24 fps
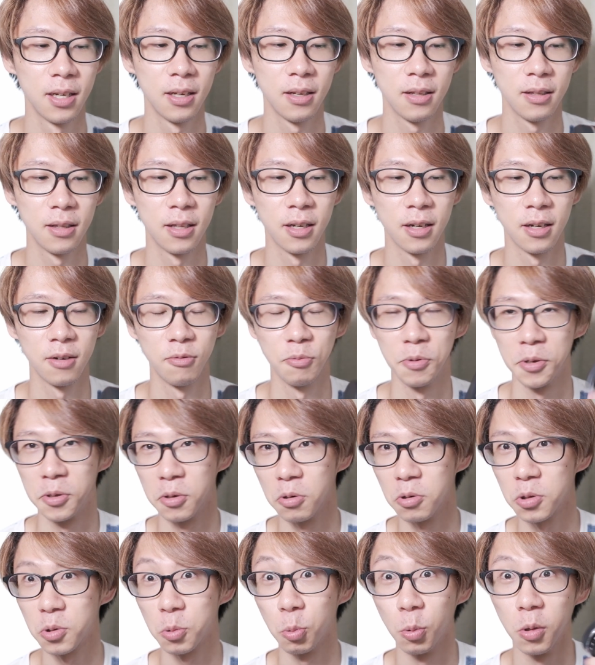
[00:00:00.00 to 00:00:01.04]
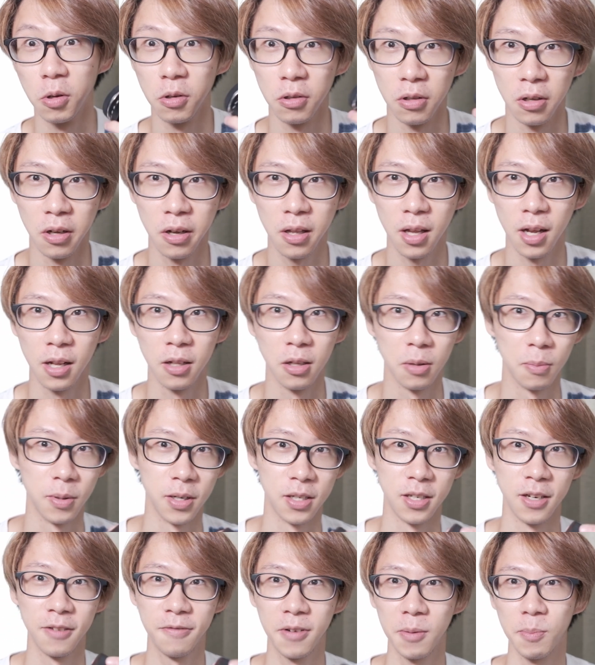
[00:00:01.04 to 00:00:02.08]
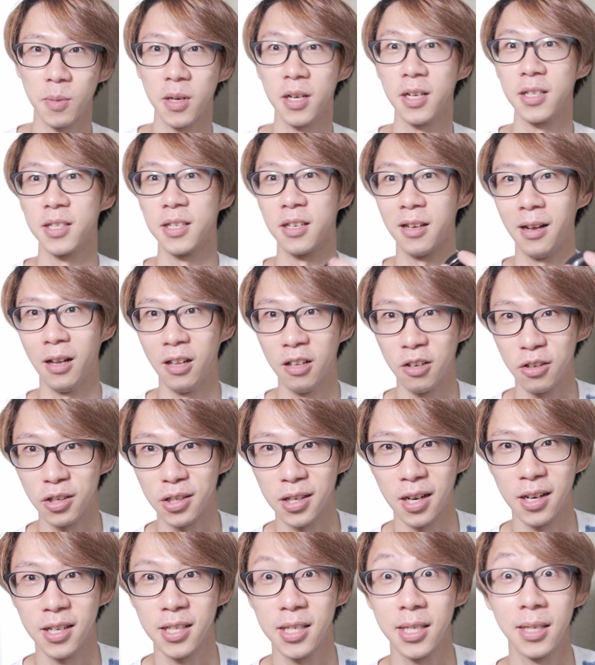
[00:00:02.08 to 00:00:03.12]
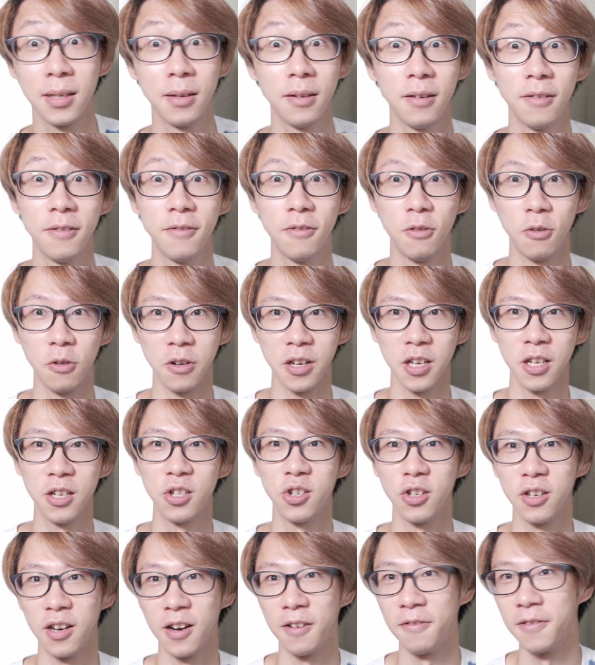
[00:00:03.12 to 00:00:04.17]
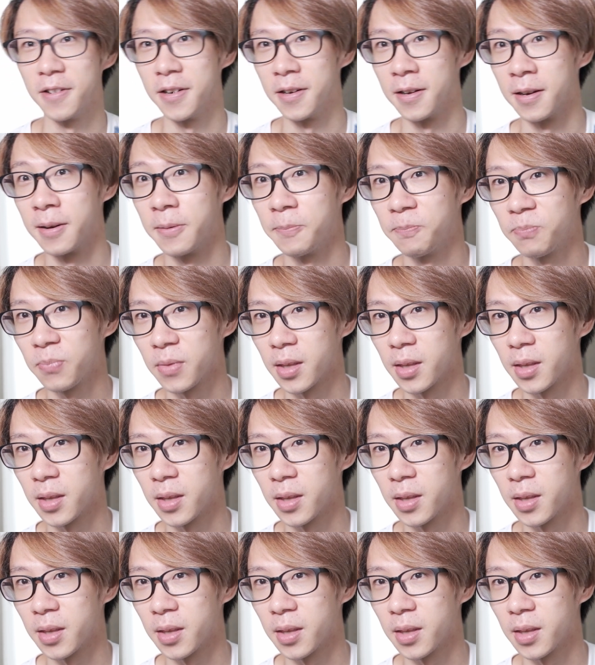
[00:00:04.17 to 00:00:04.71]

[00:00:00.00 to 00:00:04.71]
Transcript: the results will look a little bit different because the color science for each and every